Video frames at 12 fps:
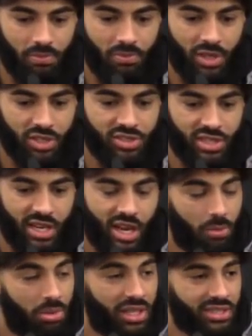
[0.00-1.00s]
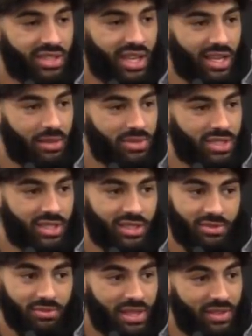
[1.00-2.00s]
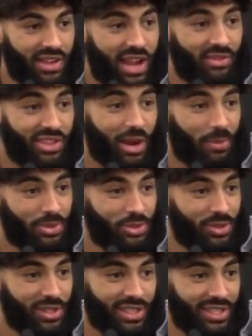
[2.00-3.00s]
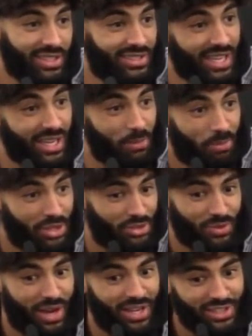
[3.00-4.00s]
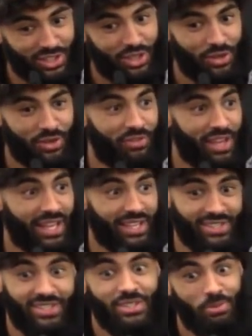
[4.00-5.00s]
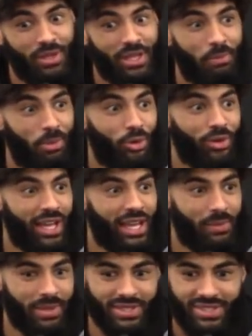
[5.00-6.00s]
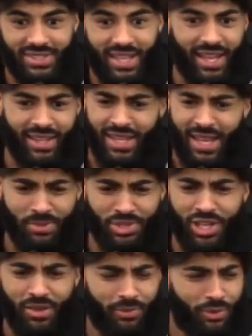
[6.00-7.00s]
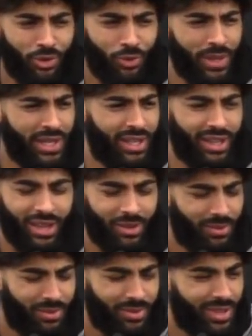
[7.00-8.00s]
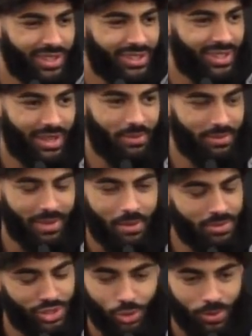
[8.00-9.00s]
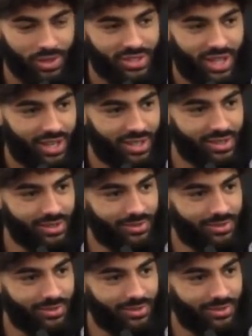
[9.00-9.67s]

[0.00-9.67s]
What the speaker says: understand how blessed I am to even have the opportunity to take a bus ride to go to Vegas to play a bowl game and stay in the MGM for a week. Like, what? I'm super excited.